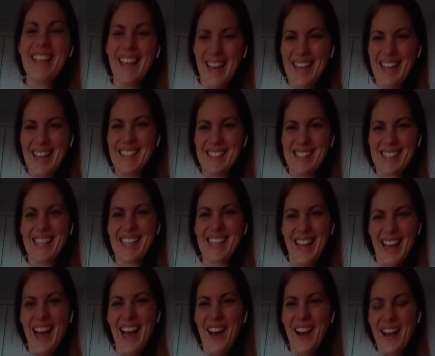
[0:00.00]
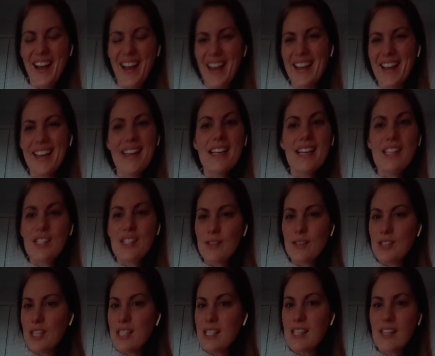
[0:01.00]
Yes. Okay.
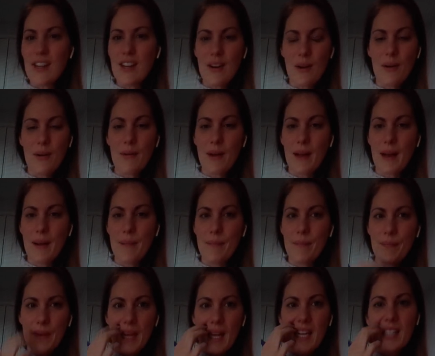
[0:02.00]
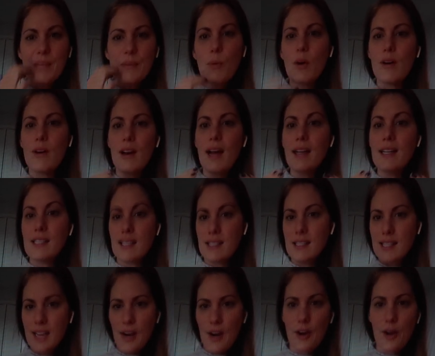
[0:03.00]
So just, you know, and it's more not to
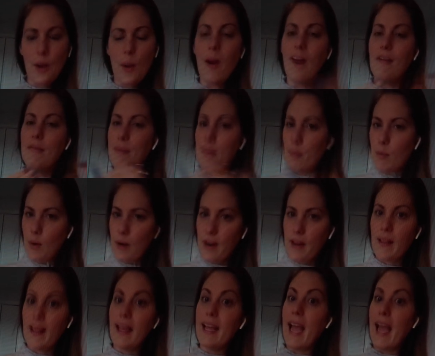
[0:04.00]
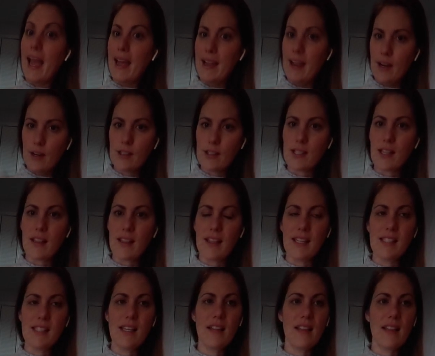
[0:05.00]
scare you off, but more to like, hey, here's the
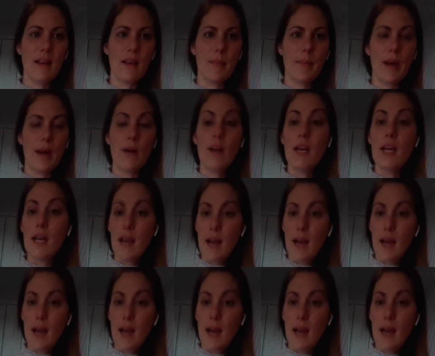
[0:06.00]
things to think about.